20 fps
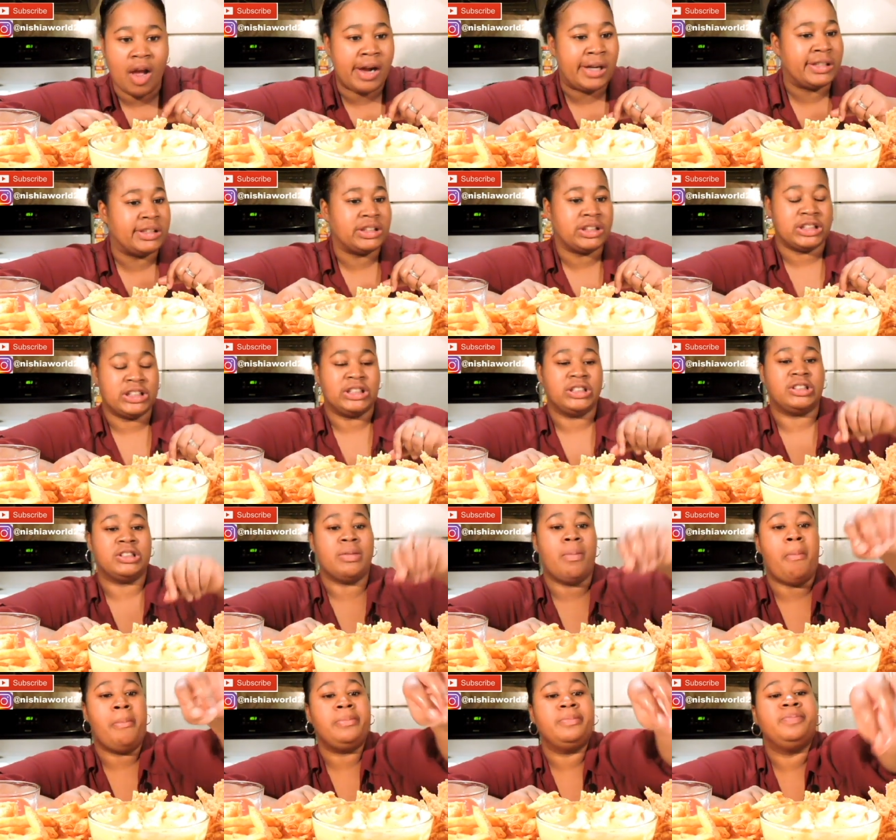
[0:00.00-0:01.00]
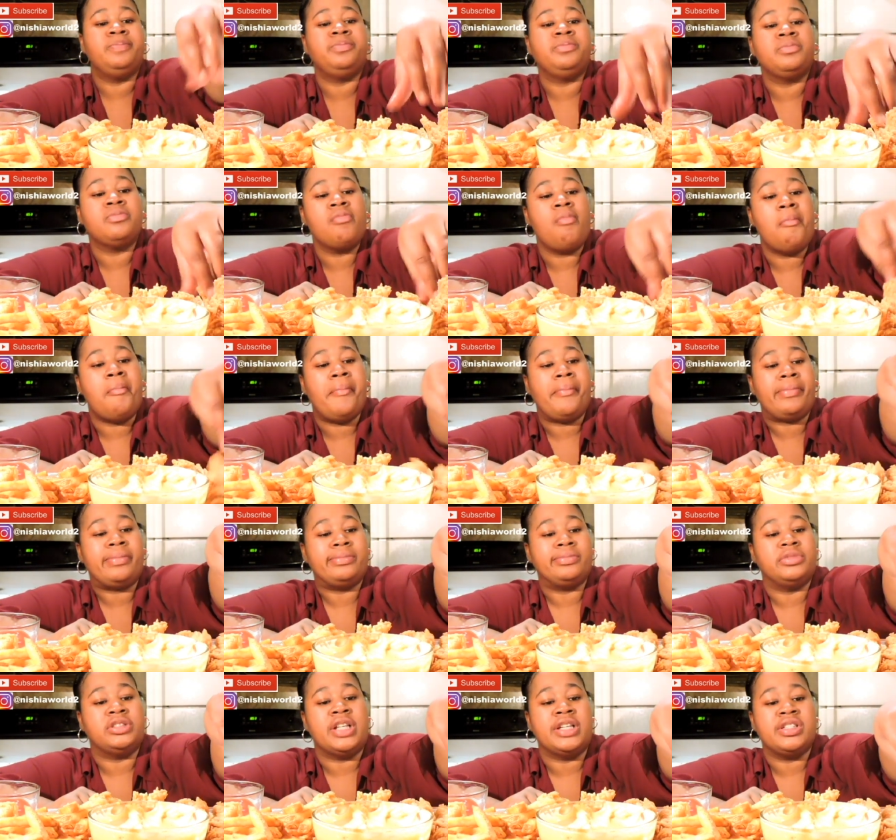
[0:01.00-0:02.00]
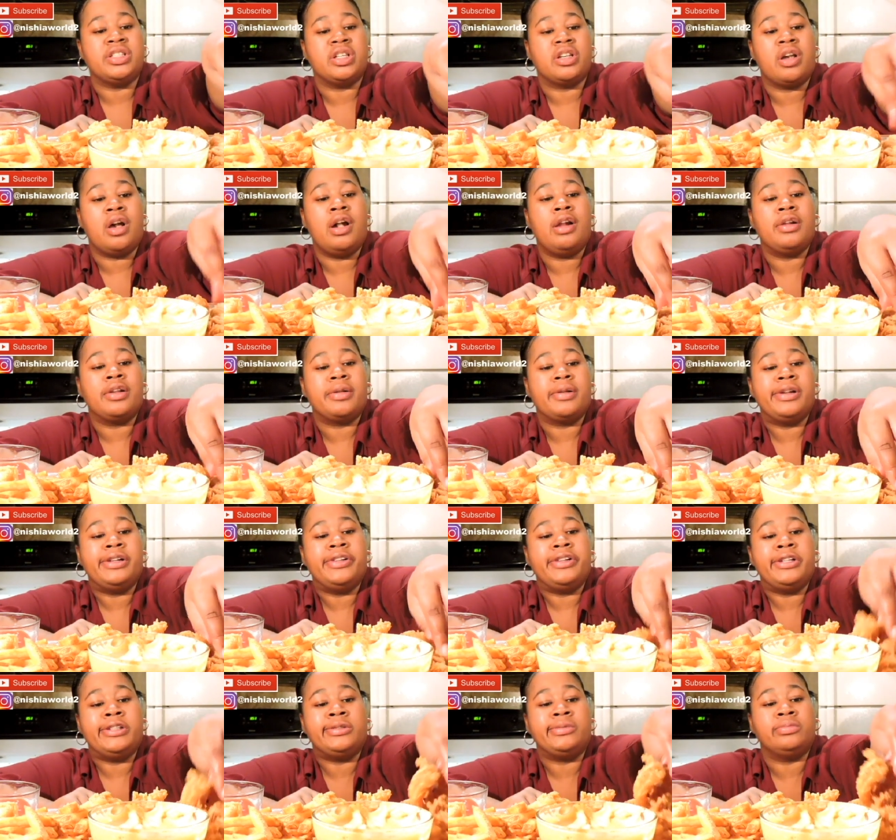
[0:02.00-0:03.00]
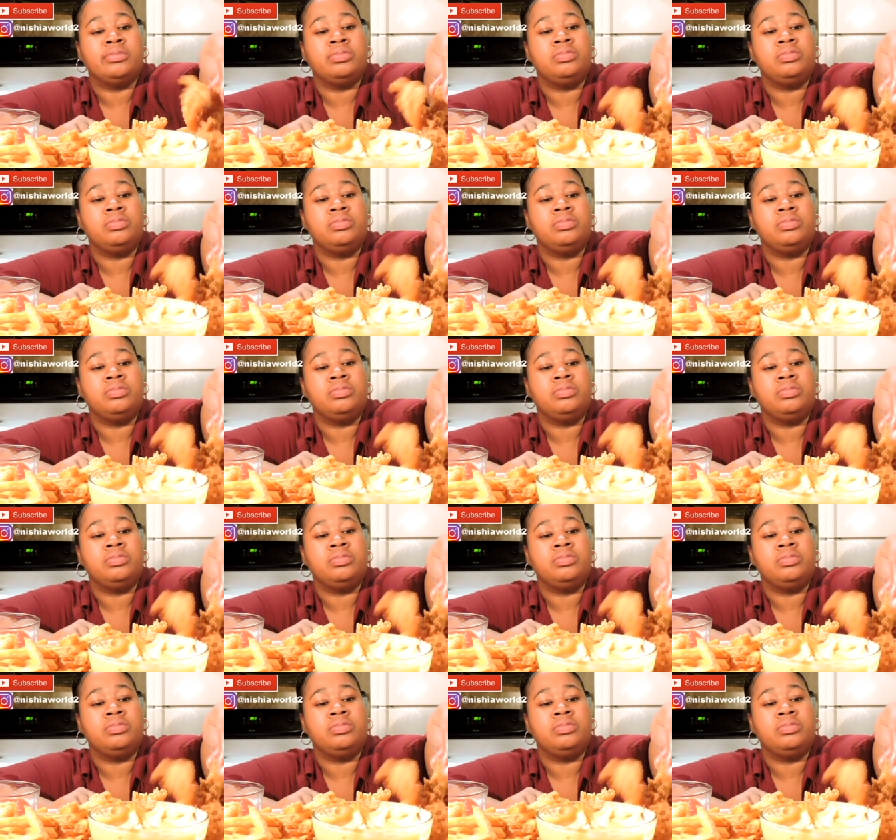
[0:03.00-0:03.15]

That's awesome. I'm gonna taste the garlic in there.